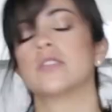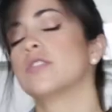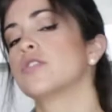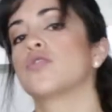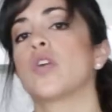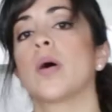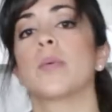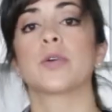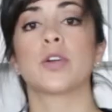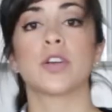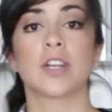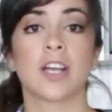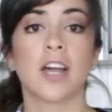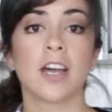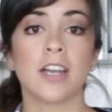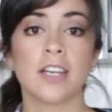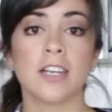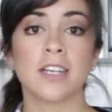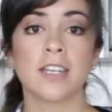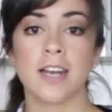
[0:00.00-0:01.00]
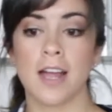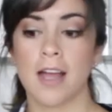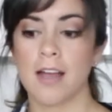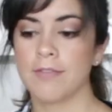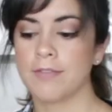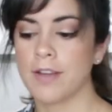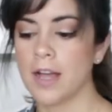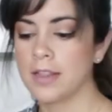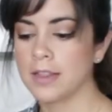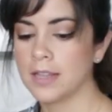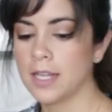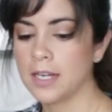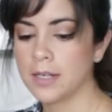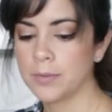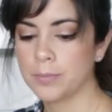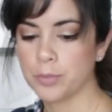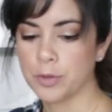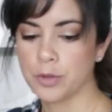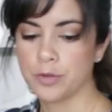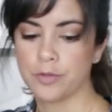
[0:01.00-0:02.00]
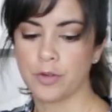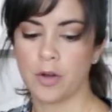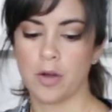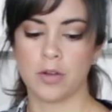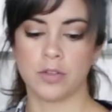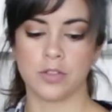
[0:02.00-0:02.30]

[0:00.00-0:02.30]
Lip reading: So I'm gonna cut it in half and let it proof.